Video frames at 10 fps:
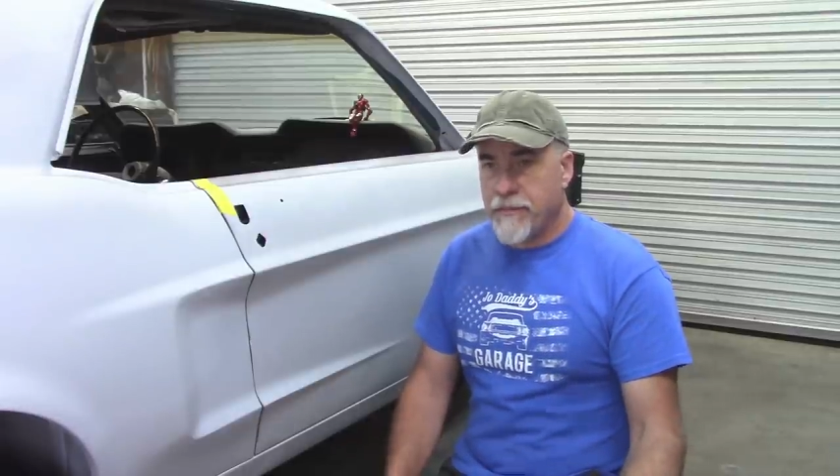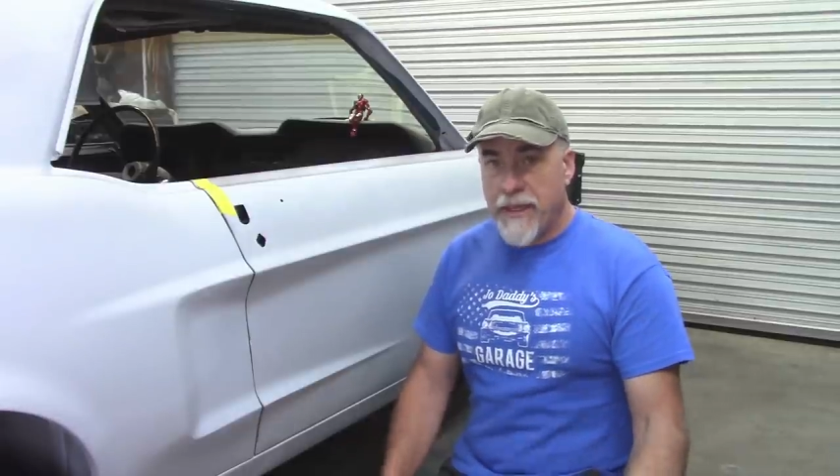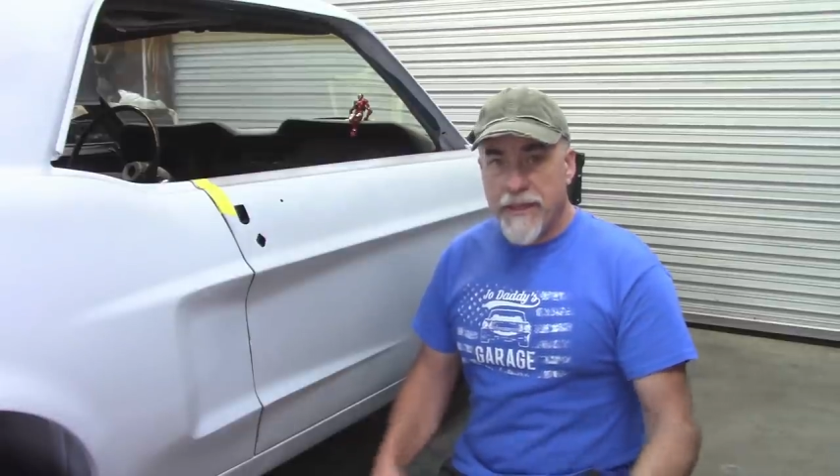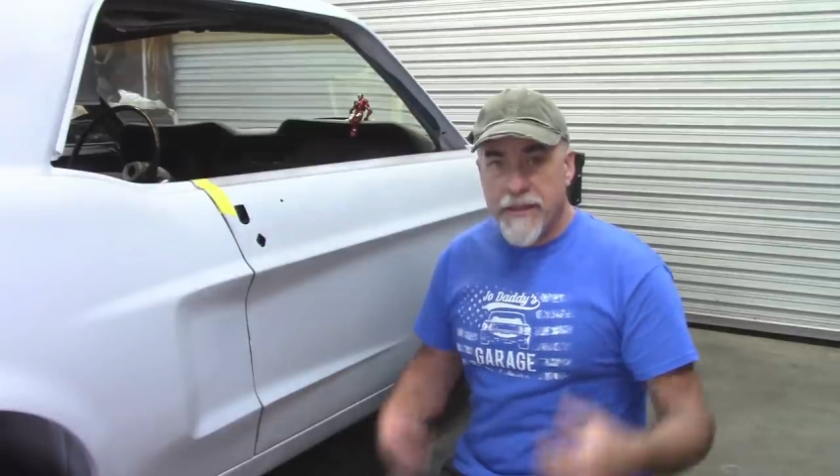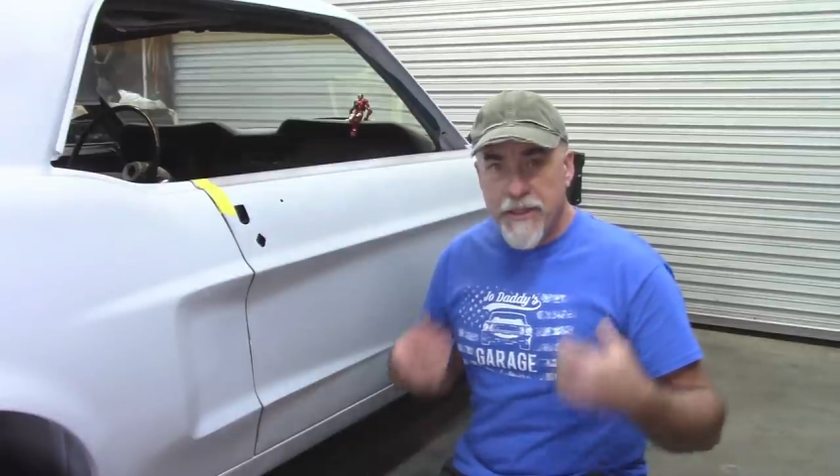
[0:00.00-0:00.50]

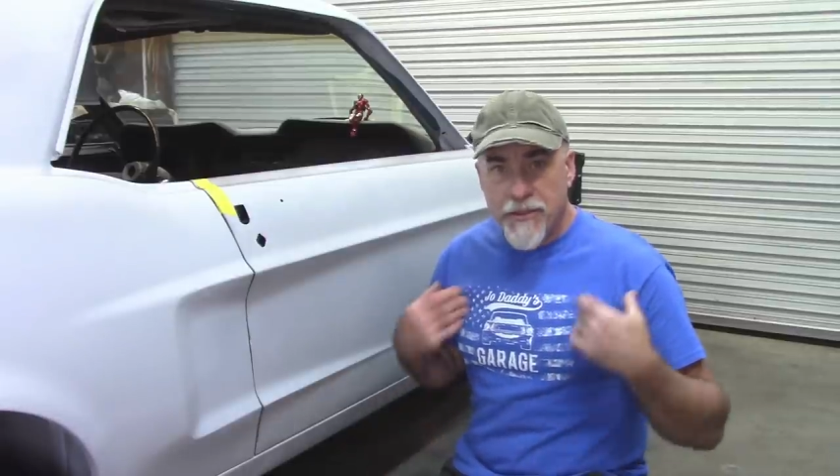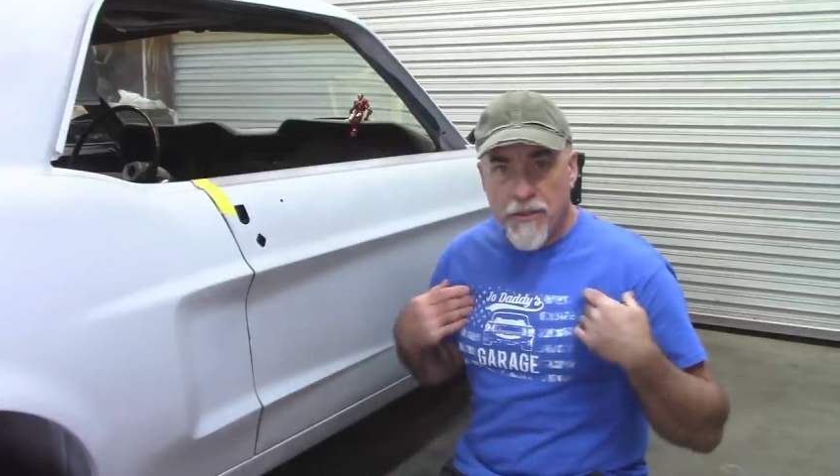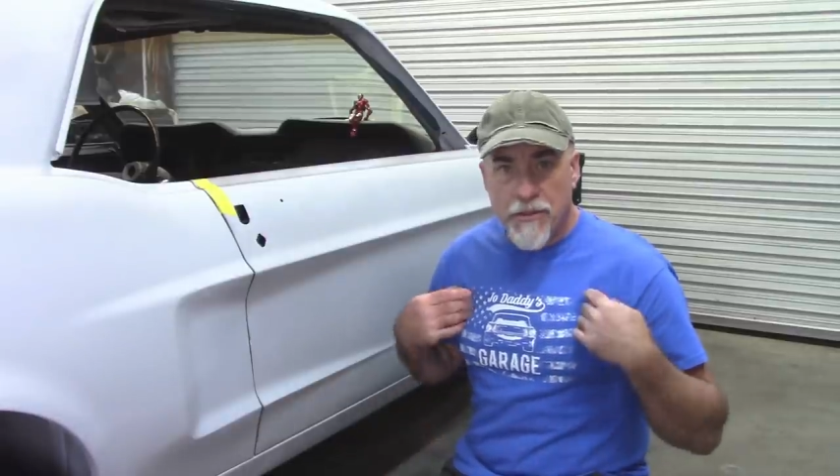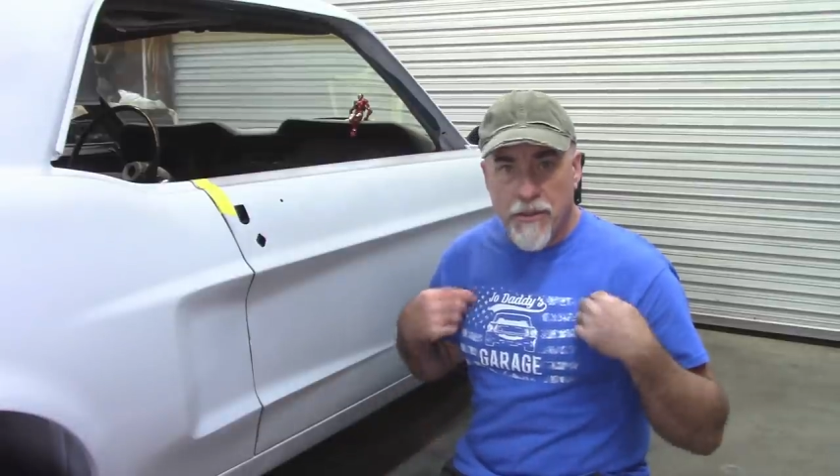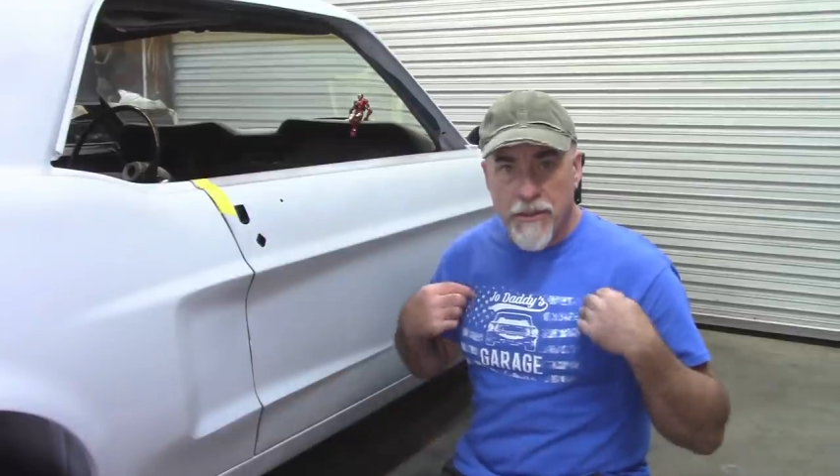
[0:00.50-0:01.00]
buying
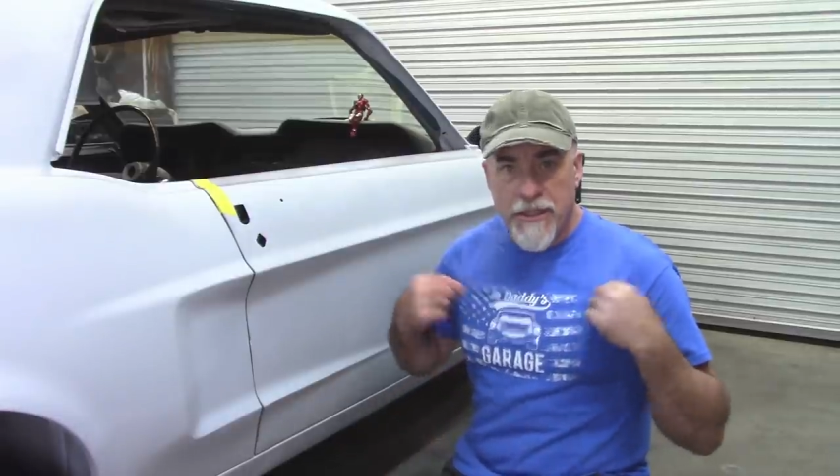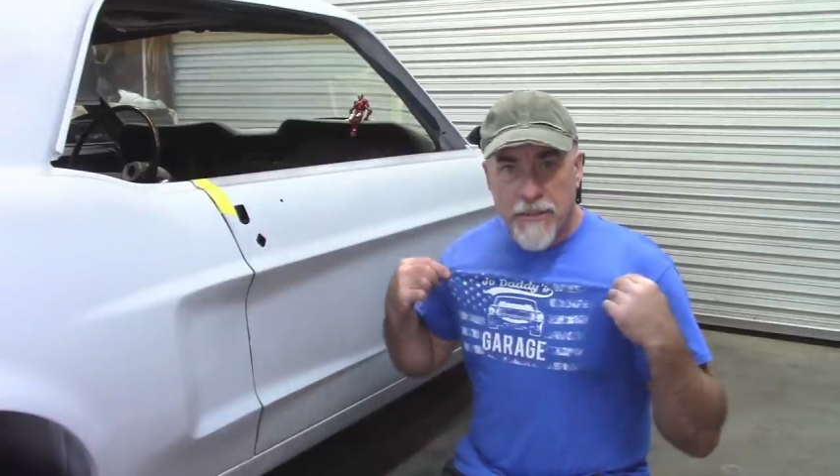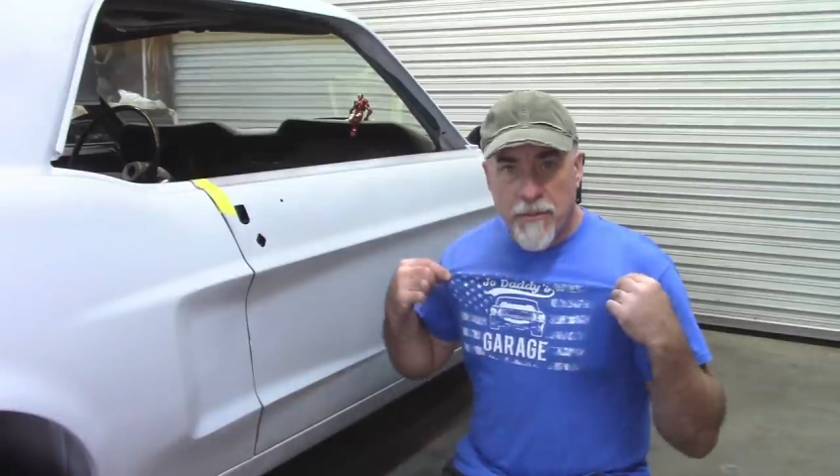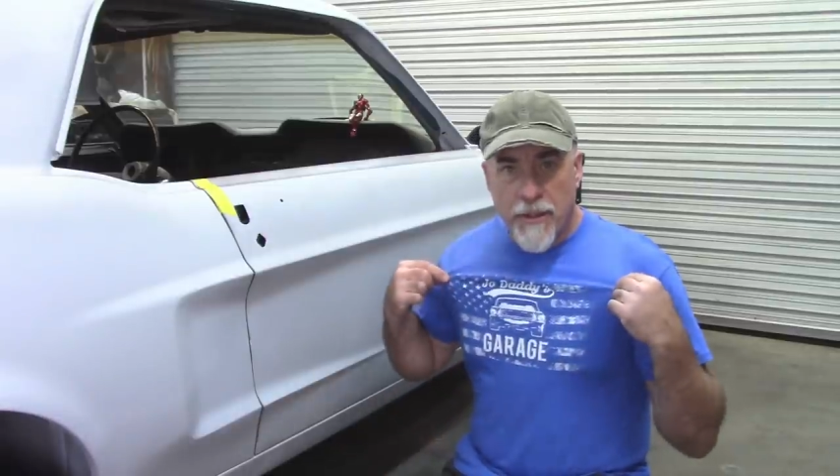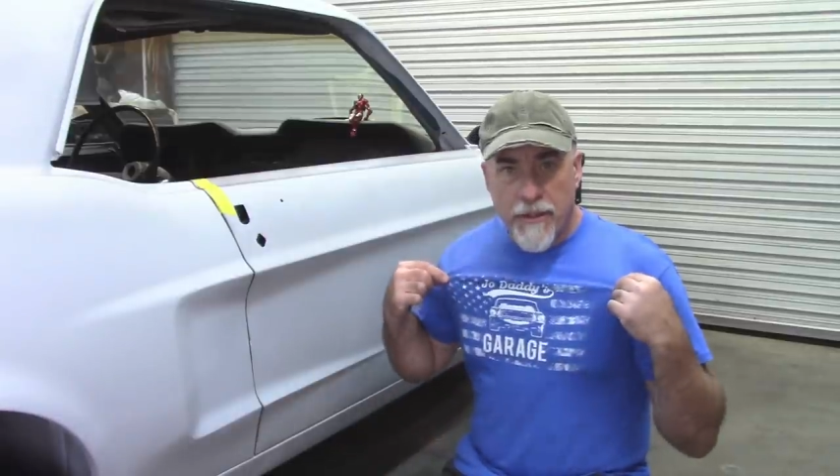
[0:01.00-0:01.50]
t-shirts on
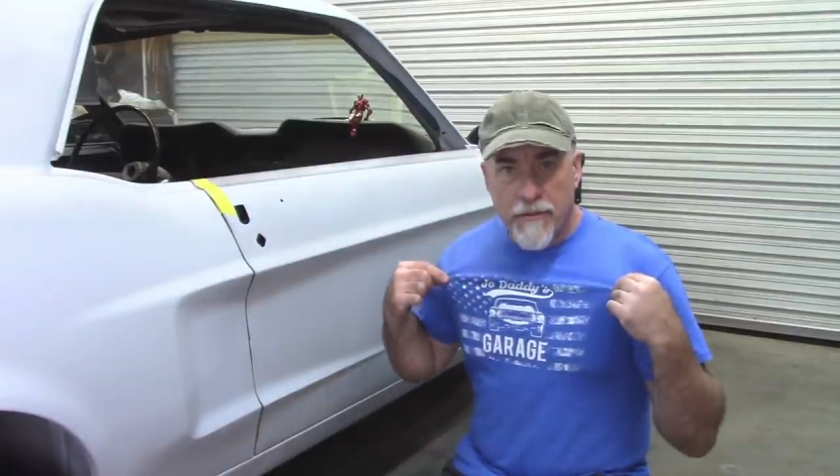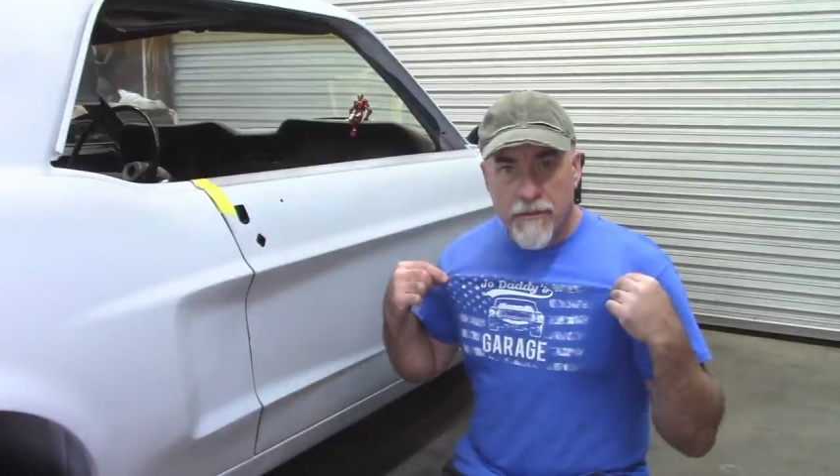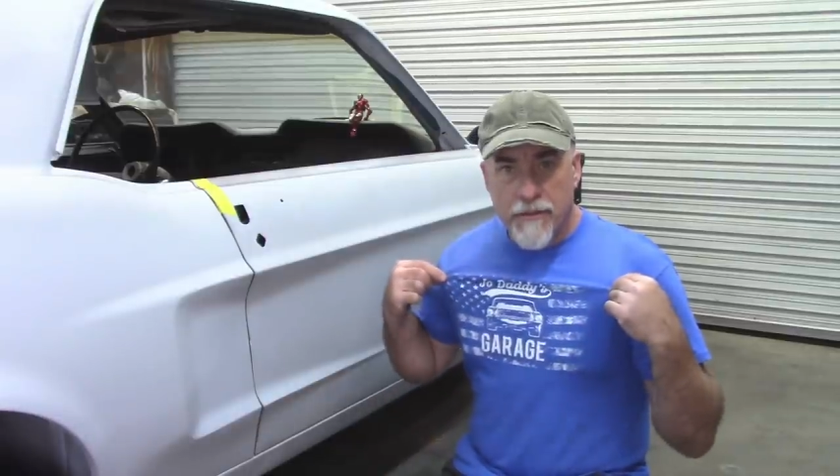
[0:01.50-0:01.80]
Teespring.